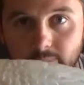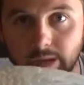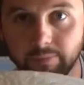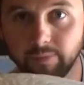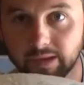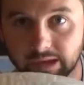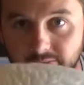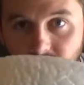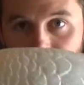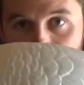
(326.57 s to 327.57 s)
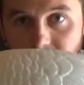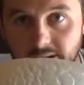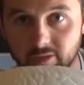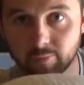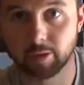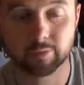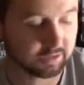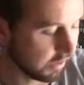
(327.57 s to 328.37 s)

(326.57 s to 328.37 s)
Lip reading: but they definitely have their purpose